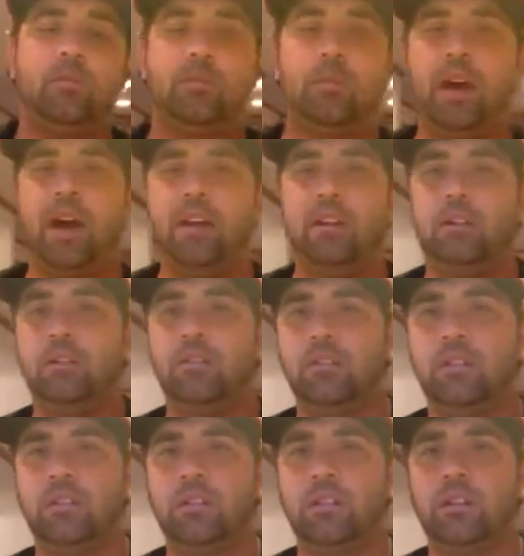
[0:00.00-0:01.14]
blot, if
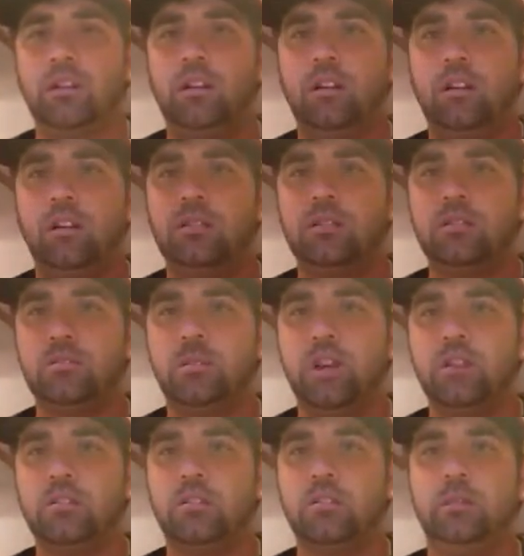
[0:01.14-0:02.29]
you look there, I just
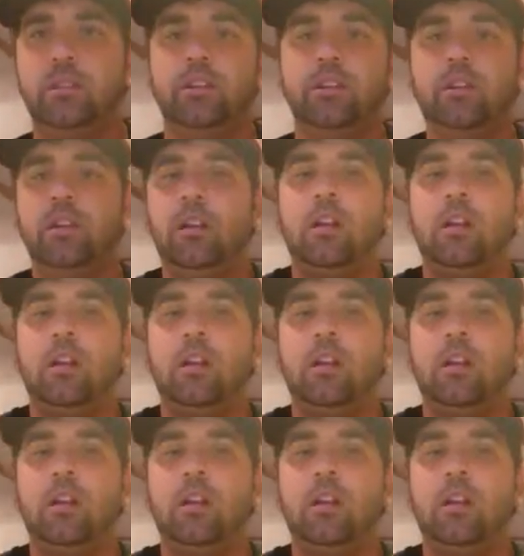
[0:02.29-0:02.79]
splash a little bit